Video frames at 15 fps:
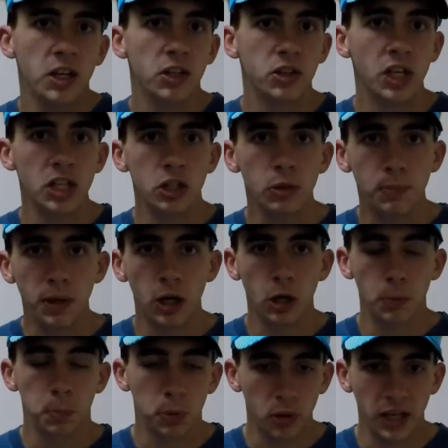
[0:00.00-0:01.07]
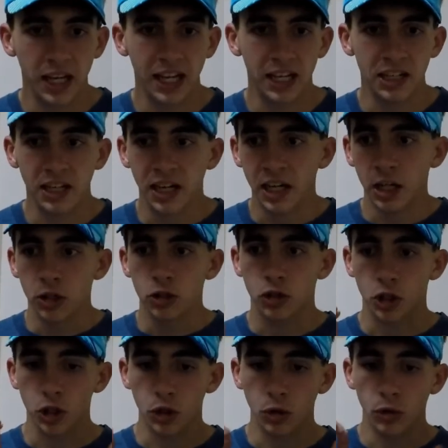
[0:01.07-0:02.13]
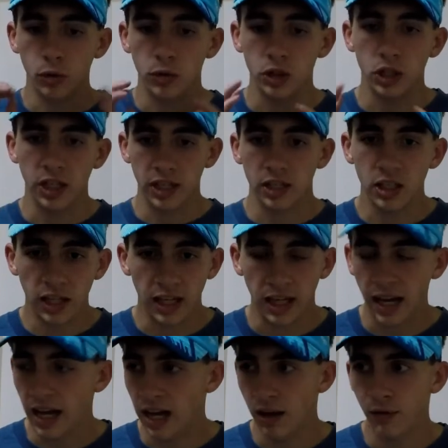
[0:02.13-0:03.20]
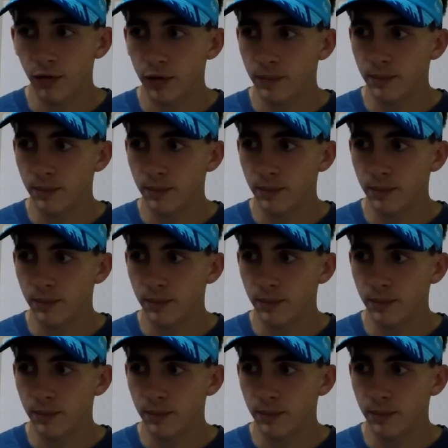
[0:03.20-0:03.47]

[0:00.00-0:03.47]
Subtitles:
then you better plan to have